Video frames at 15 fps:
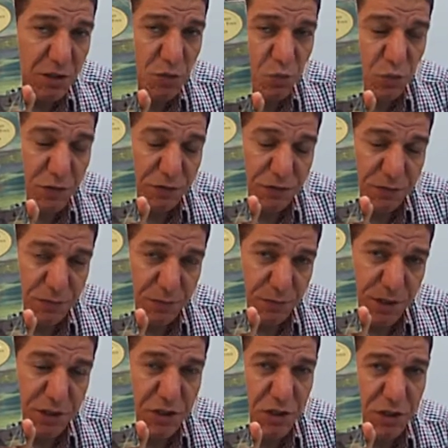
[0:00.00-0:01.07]
We've
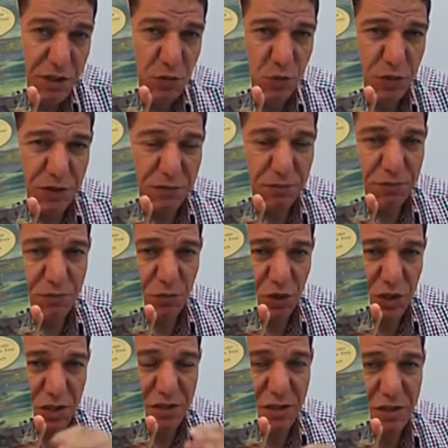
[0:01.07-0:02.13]
mentioned it, we
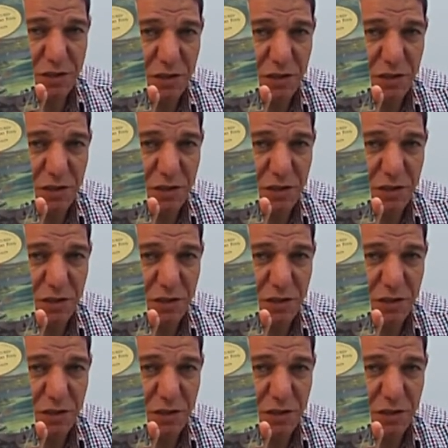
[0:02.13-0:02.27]
discussed